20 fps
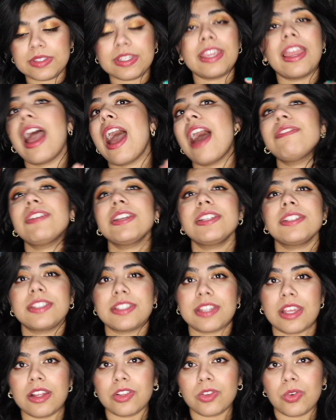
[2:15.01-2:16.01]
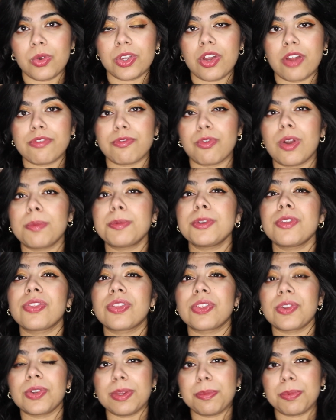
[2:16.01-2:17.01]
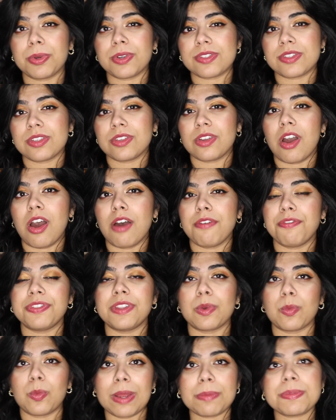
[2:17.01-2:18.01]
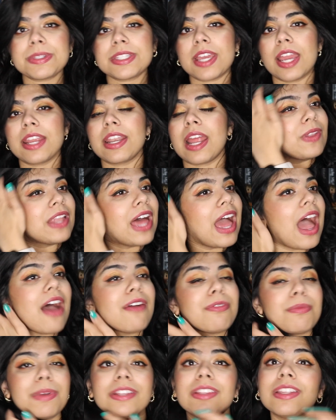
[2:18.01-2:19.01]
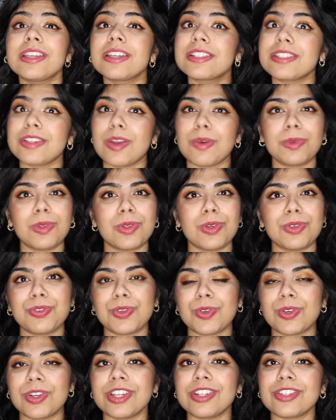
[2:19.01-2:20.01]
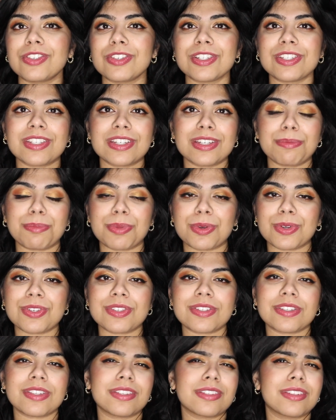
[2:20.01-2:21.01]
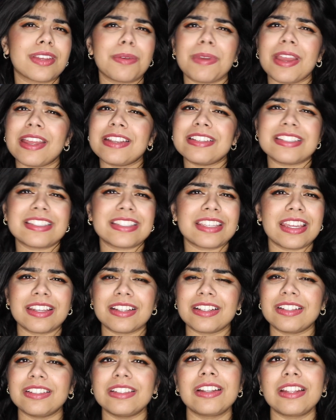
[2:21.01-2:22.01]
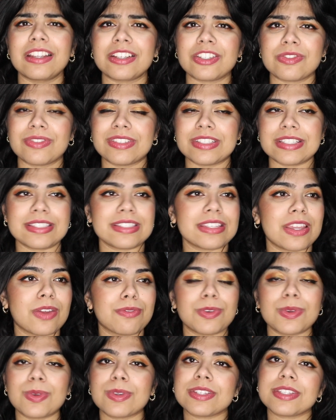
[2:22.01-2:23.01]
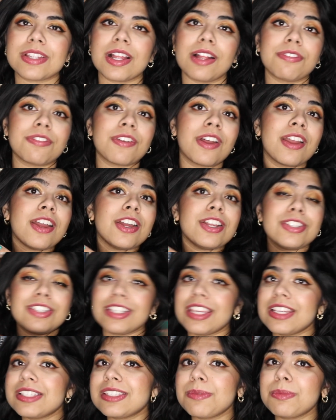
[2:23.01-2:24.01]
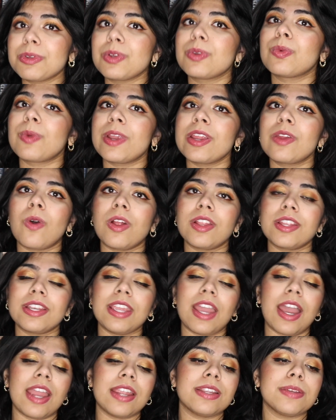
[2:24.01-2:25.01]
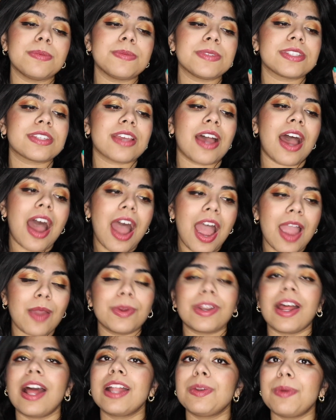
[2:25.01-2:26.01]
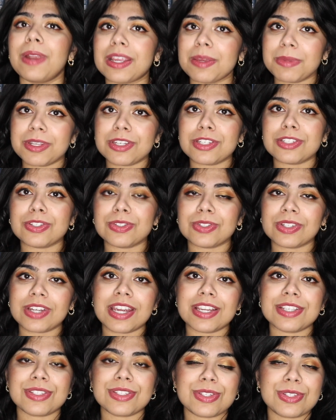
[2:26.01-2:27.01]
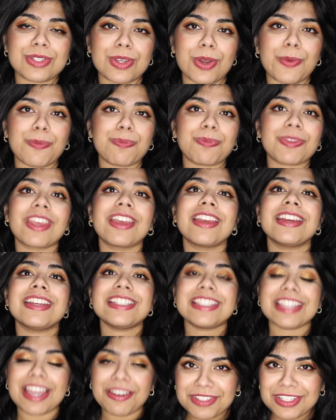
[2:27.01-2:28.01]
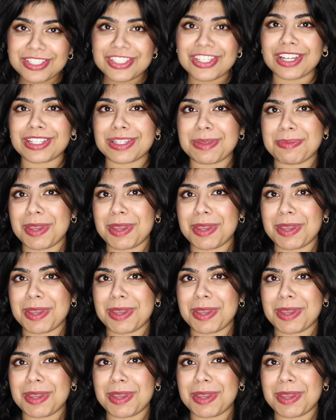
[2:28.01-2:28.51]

they have a sale going on for up to 30% off their website. I will have my link down below if you're interested in purchasing them and just getting a little extra discount for yourself to get some great quality items. I would highly recommend it to you guys. So definitely check them